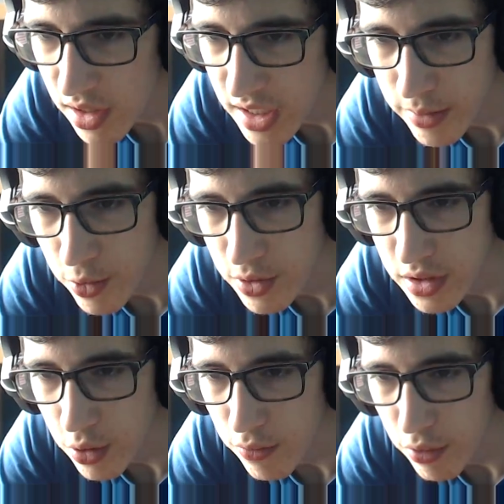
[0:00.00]
Collectibles
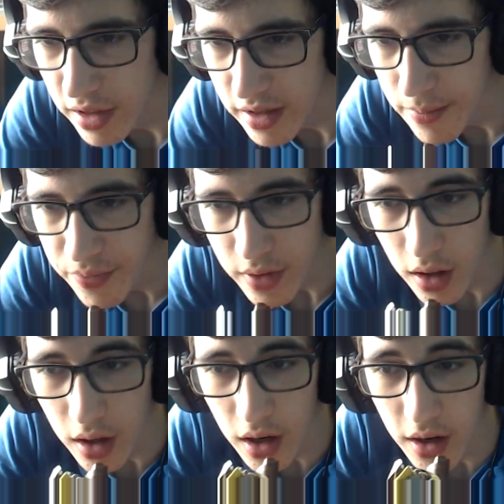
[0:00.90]
is overrated.
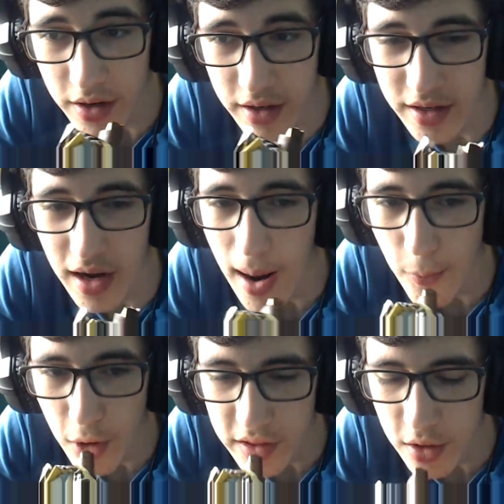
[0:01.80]
Yeah,
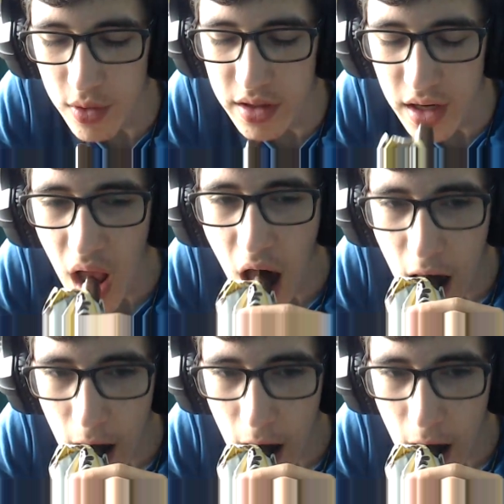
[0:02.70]
I'm right there with you.